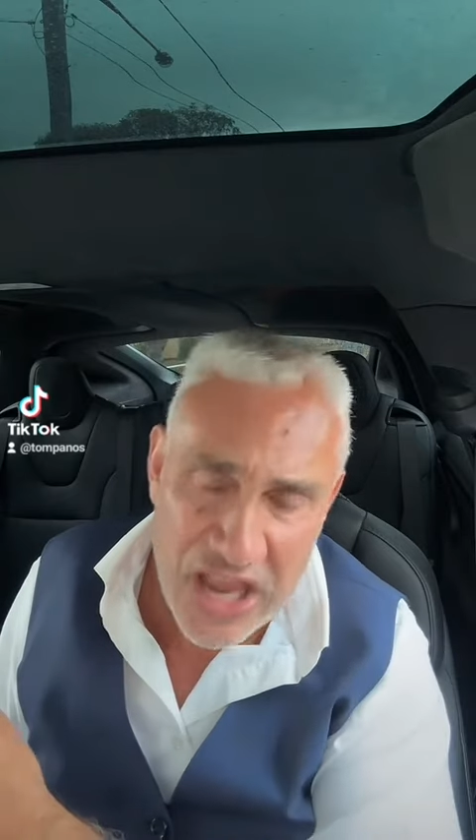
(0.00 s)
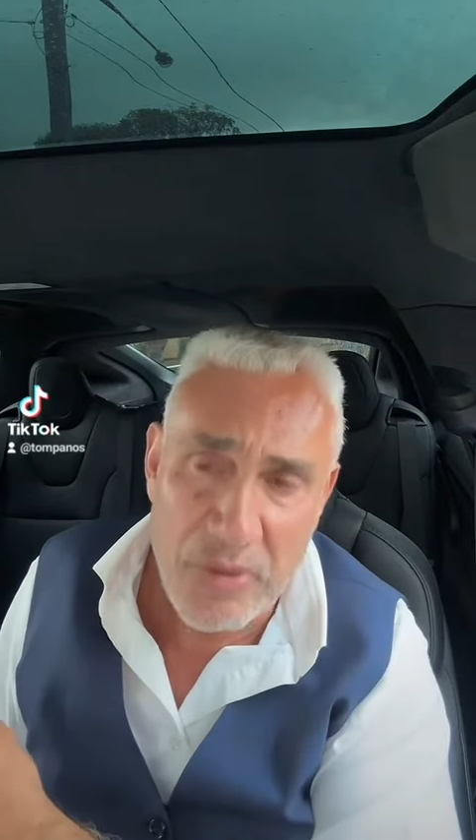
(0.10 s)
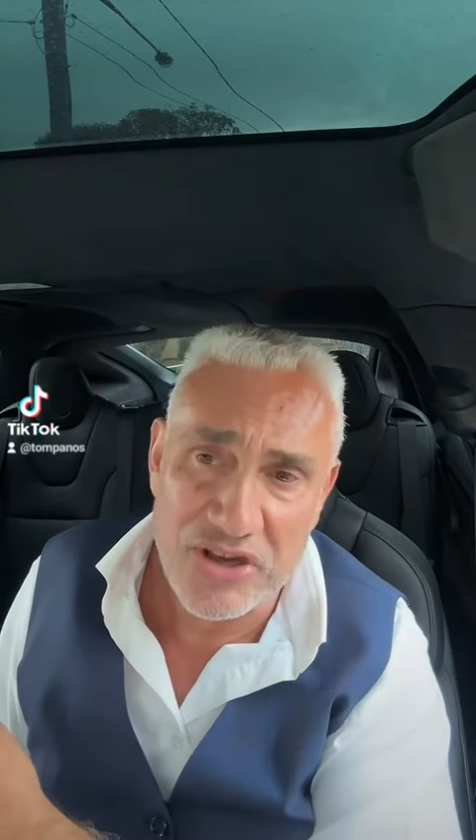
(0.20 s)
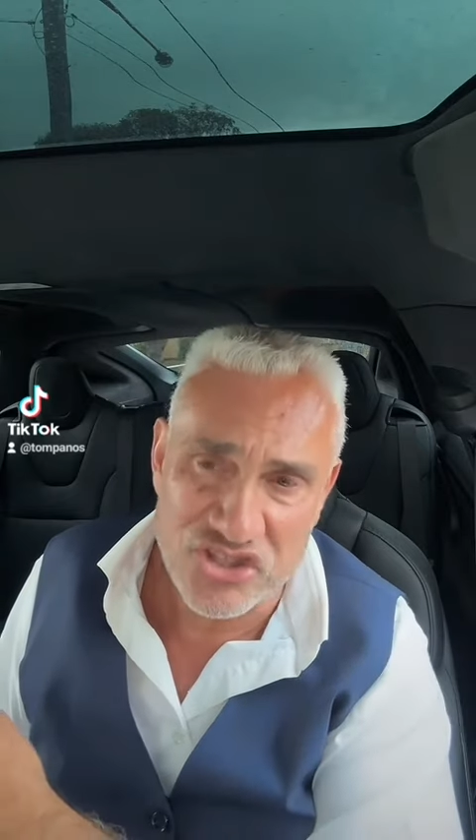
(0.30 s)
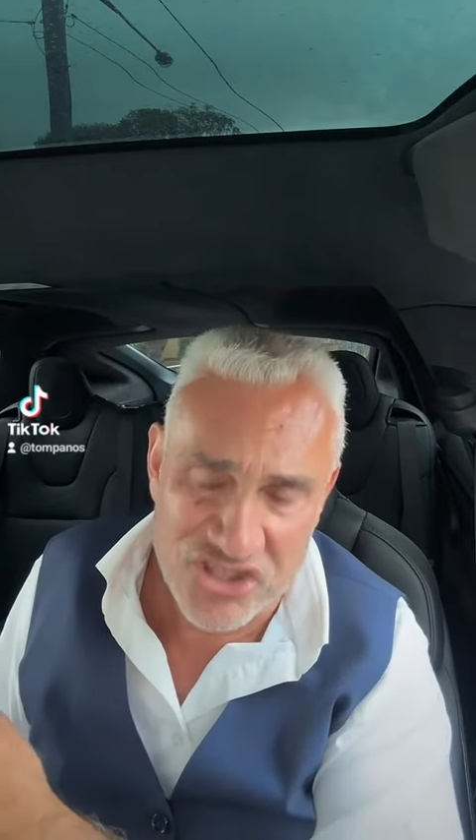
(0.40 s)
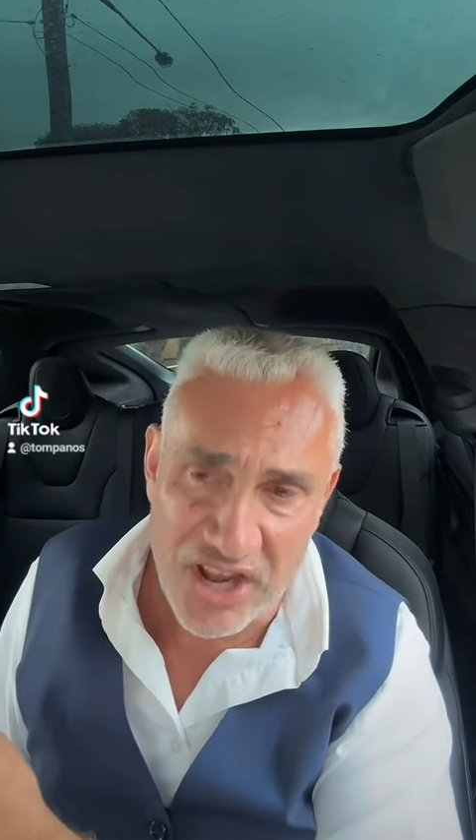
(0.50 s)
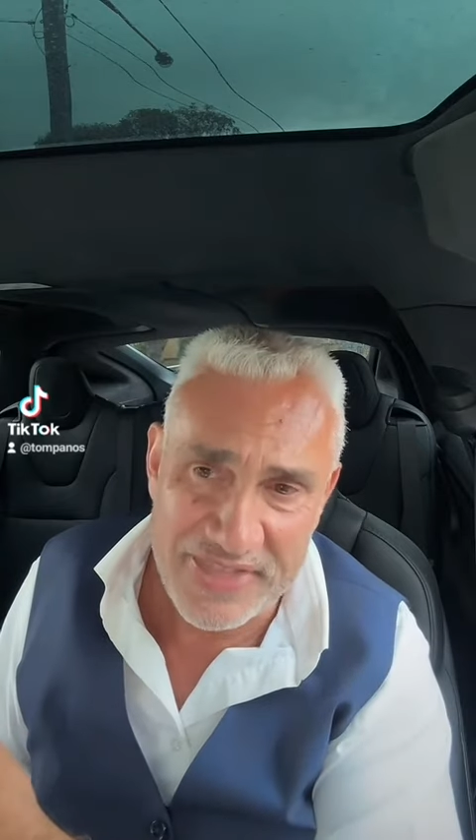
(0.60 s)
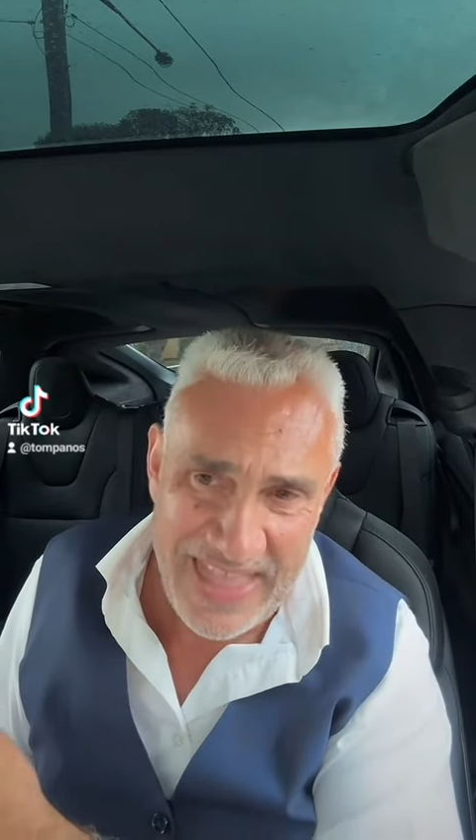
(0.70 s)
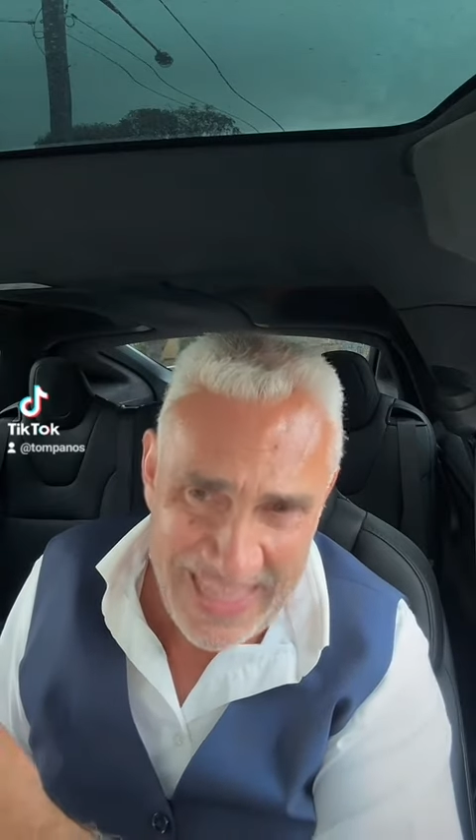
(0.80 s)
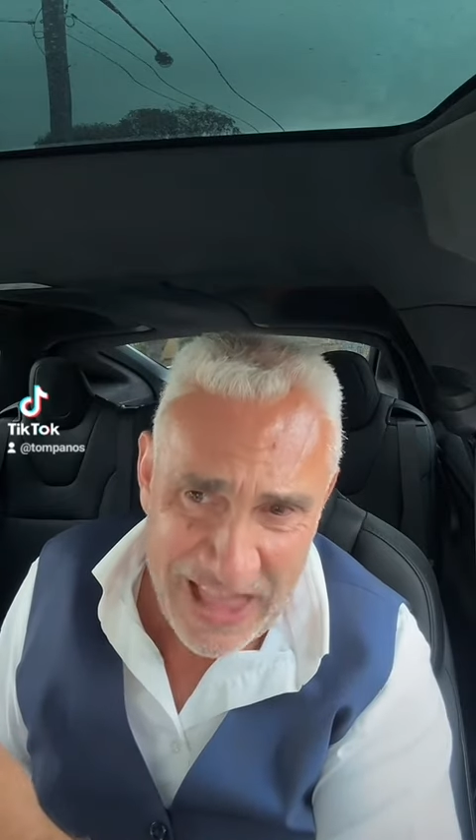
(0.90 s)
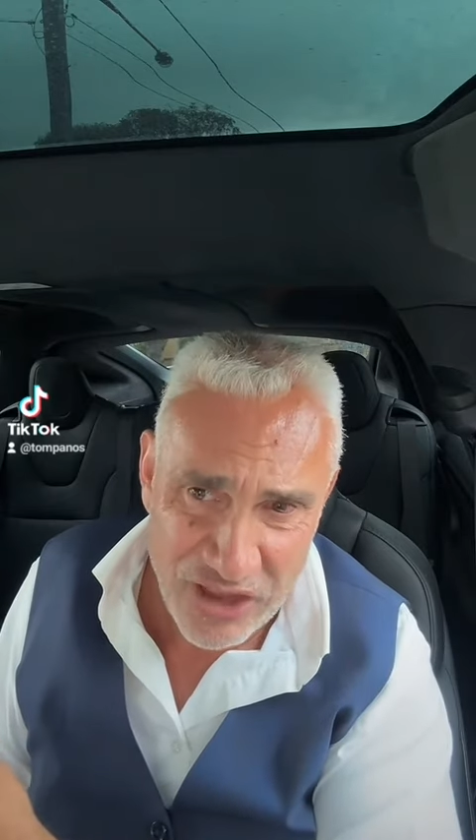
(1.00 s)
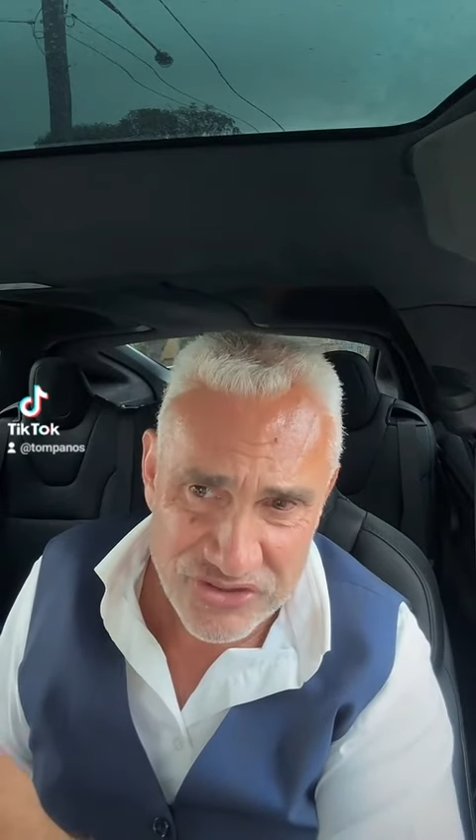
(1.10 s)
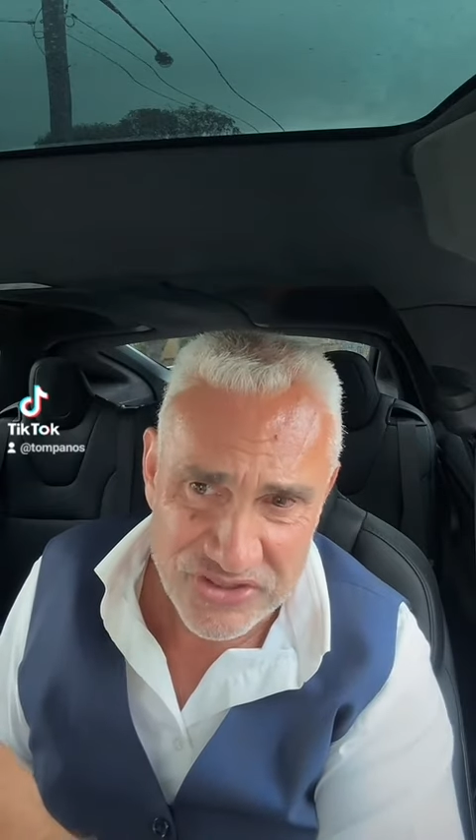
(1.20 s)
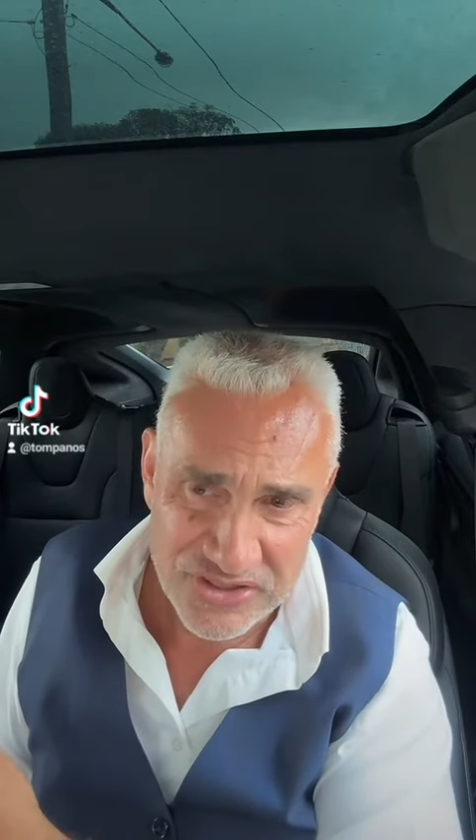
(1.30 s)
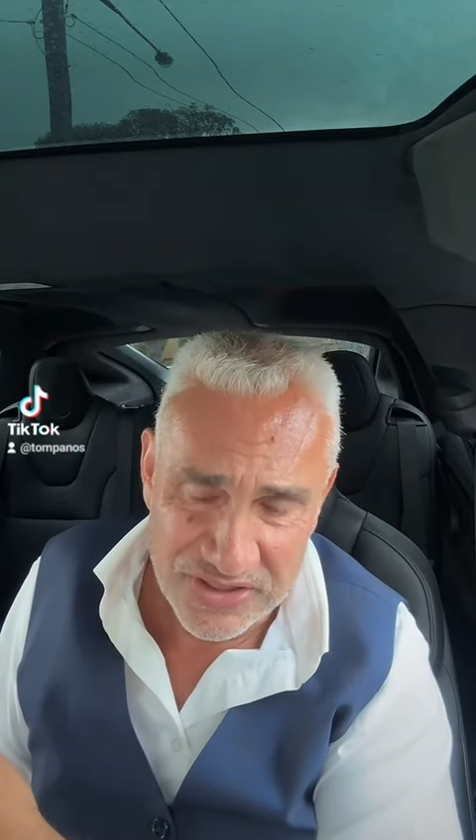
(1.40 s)
no one inside the
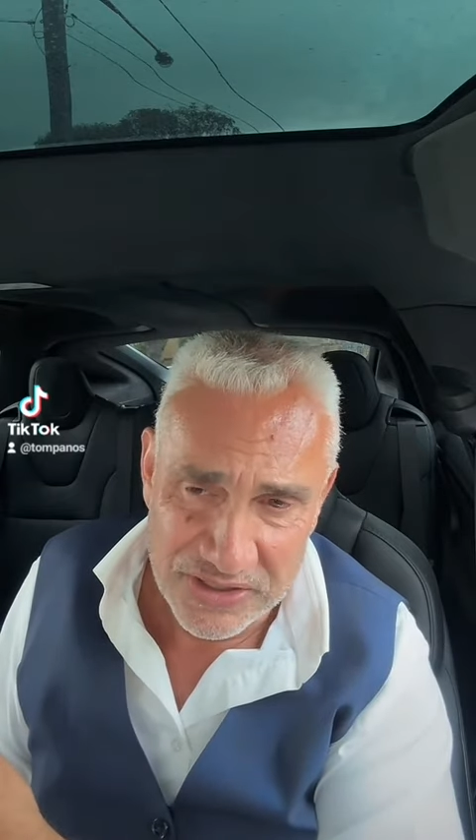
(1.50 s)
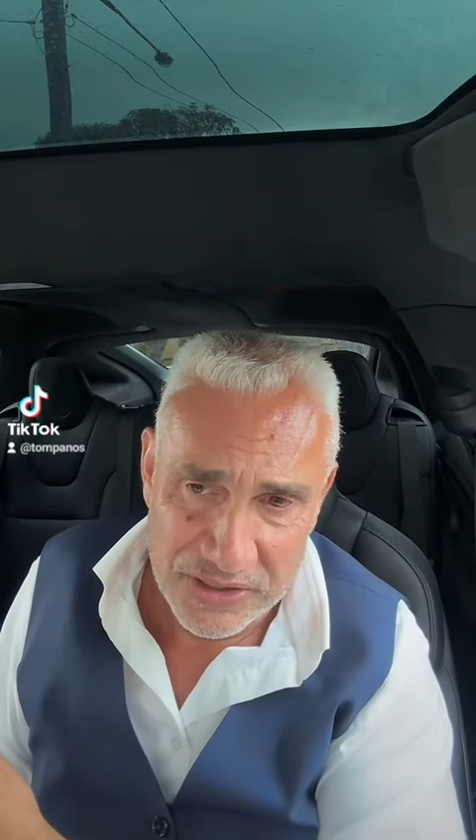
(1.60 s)
house,